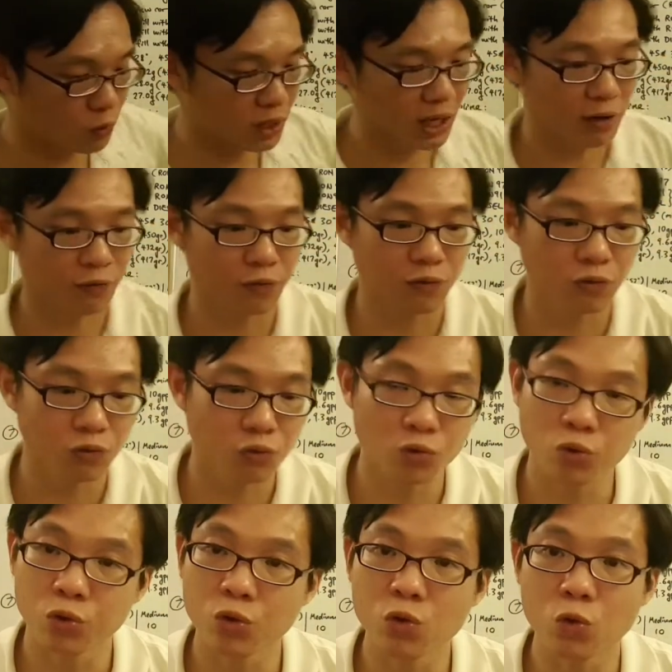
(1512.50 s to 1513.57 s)
we have
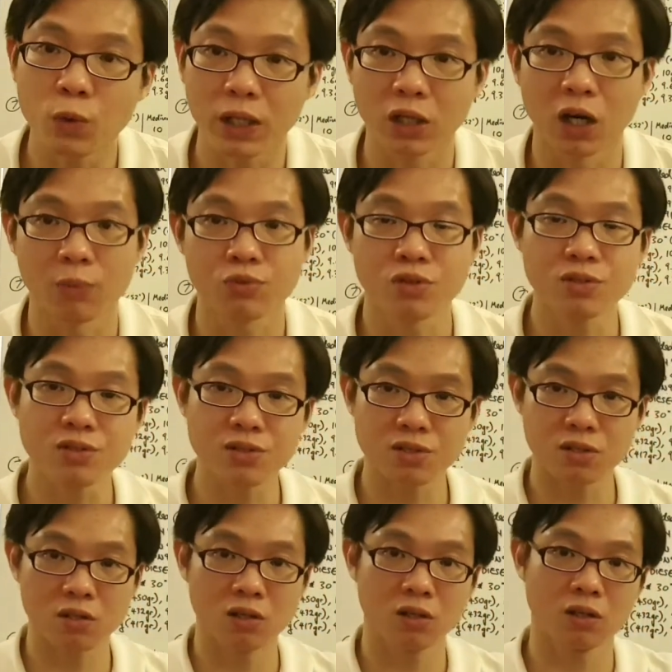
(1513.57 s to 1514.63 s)
two weight
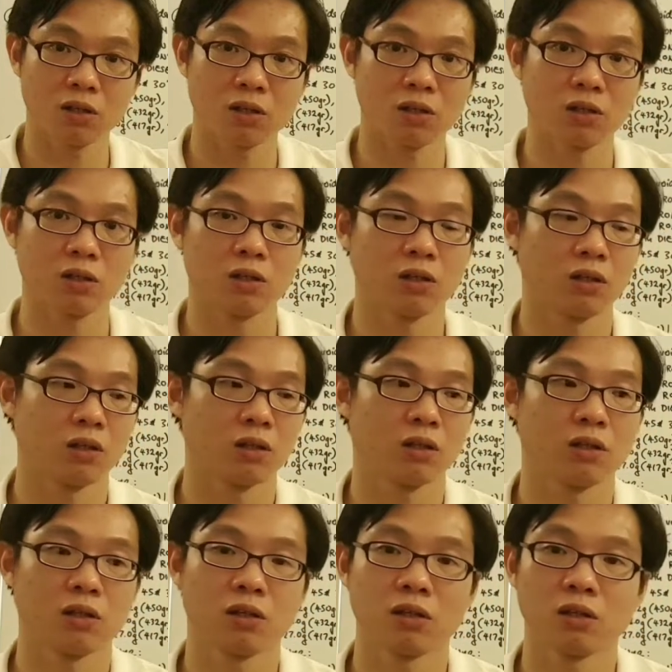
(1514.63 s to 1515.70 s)
options
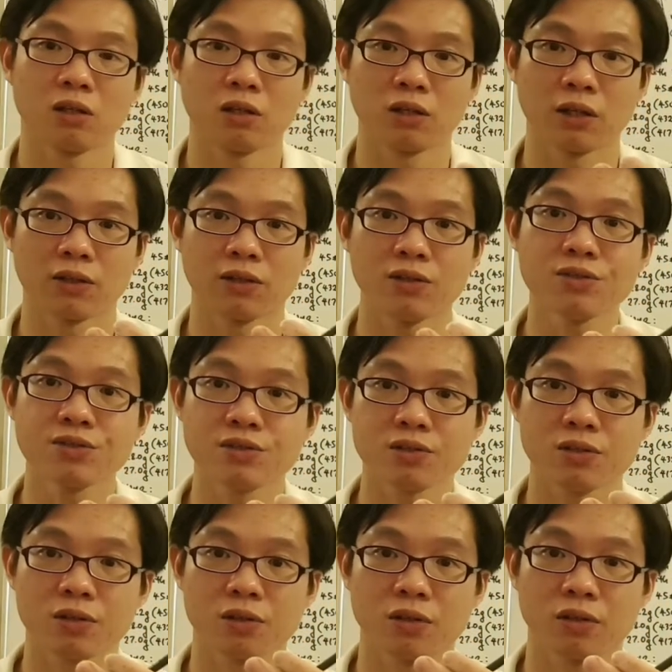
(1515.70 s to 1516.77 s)
like
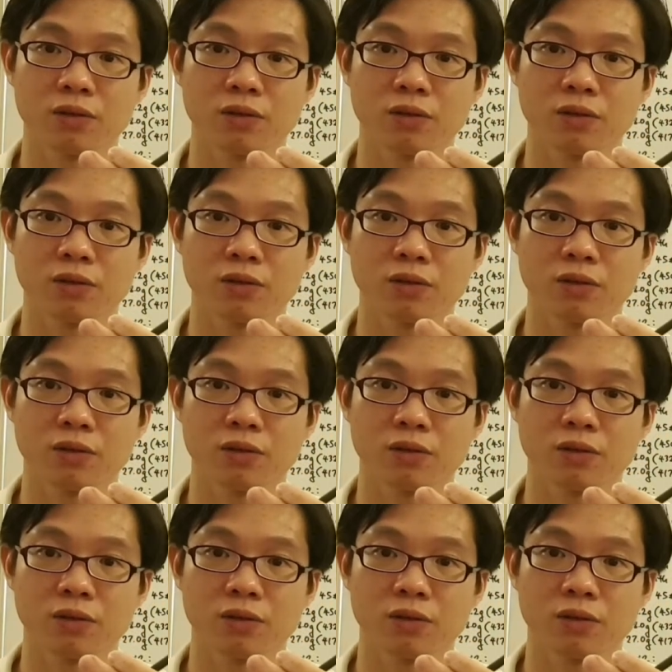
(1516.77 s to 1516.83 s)
this.